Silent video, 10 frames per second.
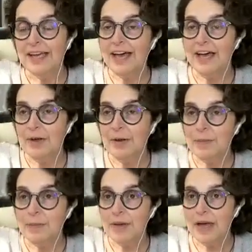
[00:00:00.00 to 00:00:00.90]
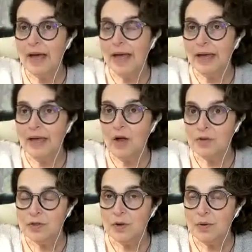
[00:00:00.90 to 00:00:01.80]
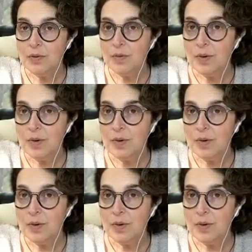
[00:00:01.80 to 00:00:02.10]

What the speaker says: I also